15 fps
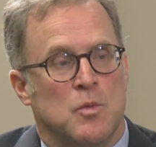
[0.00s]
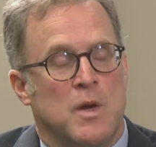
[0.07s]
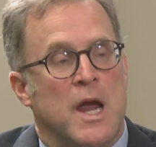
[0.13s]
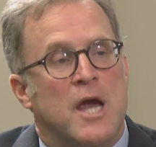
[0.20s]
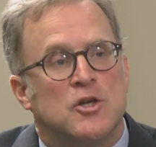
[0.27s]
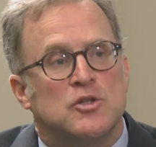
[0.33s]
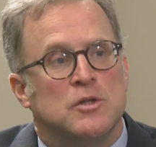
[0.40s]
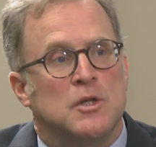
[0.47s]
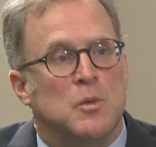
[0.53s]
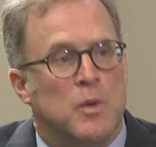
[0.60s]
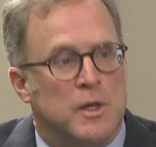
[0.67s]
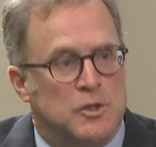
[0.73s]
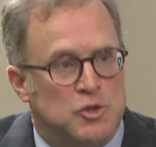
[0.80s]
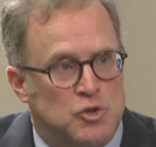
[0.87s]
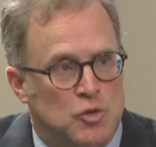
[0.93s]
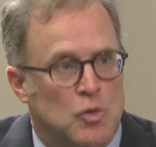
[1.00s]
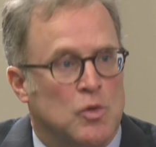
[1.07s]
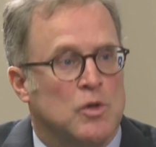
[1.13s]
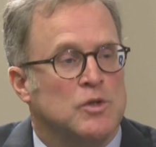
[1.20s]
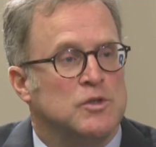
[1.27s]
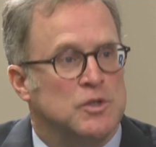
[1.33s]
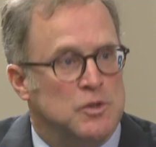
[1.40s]
we actually went
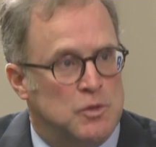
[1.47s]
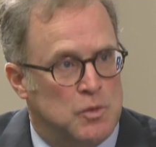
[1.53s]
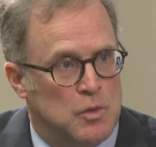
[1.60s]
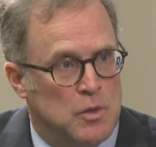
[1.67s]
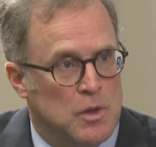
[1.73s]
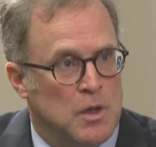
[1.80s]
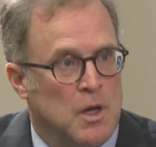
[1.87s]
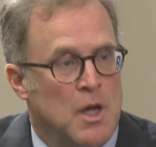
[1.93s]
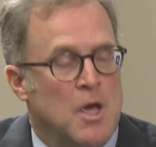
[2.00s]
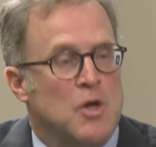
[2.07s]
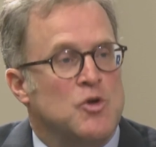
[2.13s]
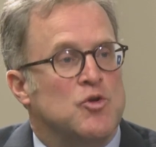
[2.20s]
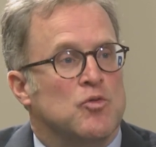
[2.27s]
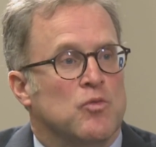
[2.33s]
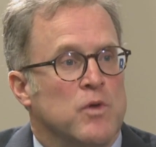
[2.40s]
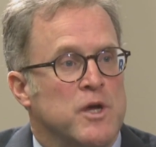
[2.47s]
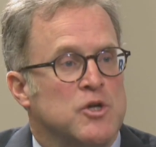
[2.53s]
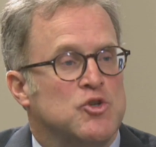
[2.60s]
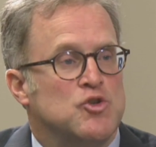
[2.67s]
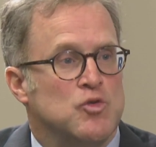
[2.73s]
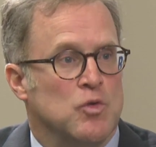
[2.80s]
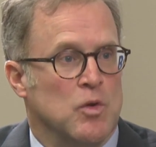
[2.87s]
door to door to
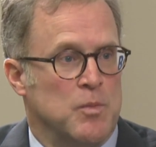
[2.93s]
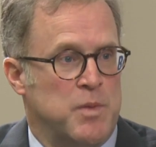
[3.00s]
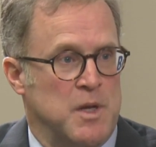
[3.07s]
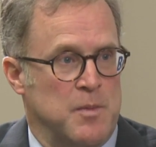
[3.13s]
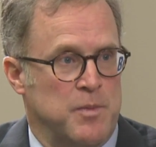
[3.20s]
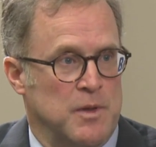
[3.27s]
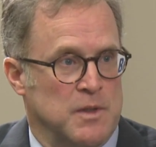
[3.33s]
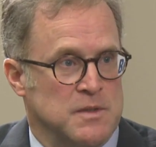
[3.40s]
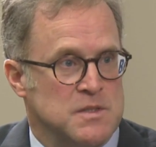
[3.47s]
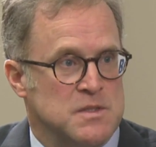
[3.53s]
reassure people and